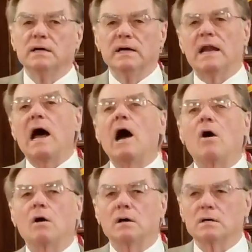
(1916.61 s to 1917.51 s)
in
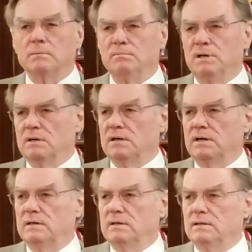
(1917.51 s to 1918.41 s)
our
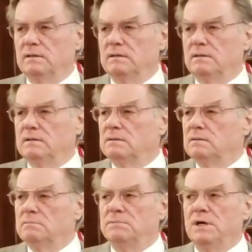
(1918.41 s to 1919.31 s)
building,
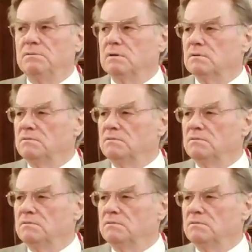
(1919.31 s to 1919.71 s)
people,